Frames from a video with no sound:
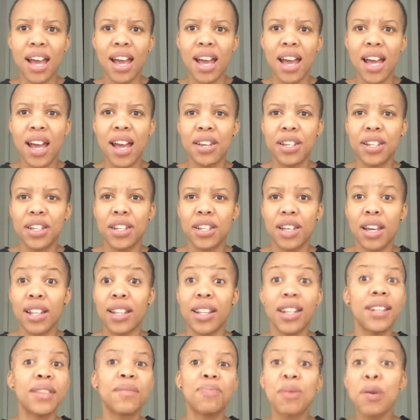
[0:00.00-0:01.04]
and
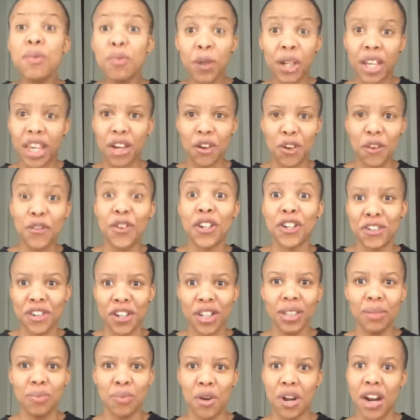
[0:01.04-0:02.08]
then people get off at
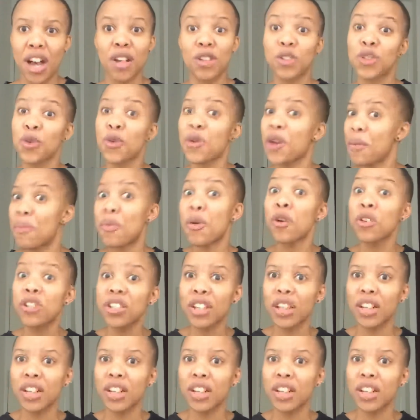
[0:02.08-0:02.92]
Hillbrow now. So we're approaching